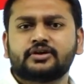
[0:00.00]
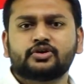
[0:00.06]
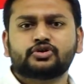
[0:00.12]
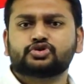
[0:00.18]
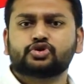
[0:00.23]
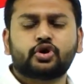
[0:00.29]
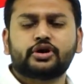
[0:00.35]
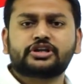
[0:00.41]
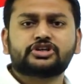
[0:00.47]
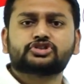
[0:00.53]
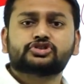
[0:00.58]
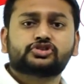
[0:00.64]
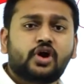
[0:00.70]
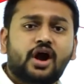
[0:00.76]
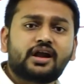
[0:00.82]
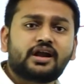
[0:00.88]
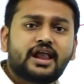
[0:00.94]
So it is
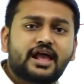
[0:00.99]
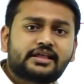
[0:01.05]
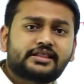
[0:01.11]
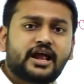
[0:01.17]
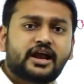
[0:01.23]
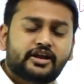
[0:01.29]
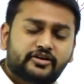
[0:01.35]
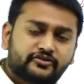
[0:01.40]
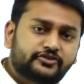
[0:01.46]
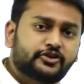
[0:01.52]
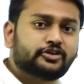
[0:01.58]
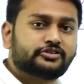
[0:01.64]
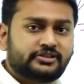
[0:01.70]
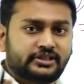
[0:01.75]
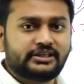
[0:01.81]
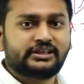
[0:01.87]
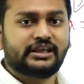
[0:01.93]
not like that. If you're
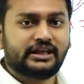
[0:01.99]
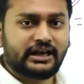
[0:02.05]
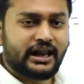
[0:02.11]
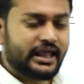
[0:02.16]
thinking